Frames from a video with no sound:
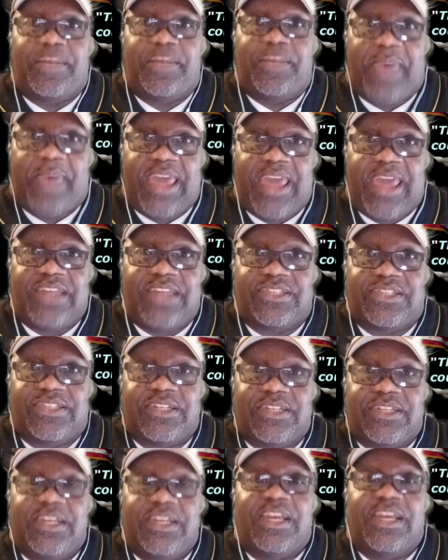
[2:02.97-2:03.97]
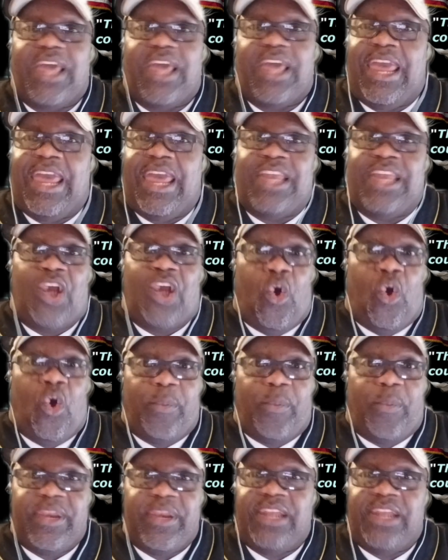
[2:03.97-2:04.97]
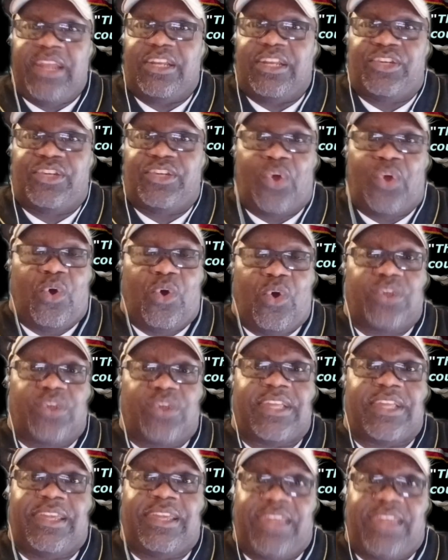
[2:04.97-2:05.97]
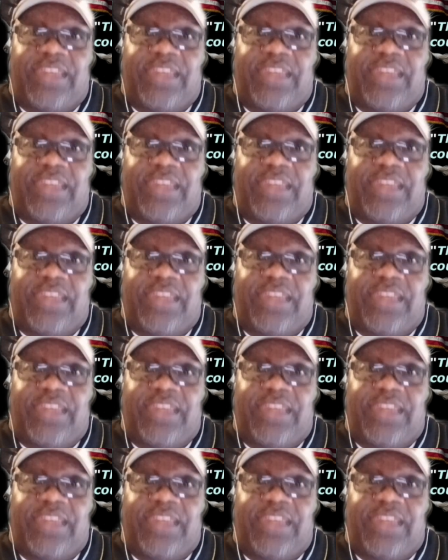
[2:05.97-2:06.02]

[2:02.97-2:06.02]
the pace and opening the doors and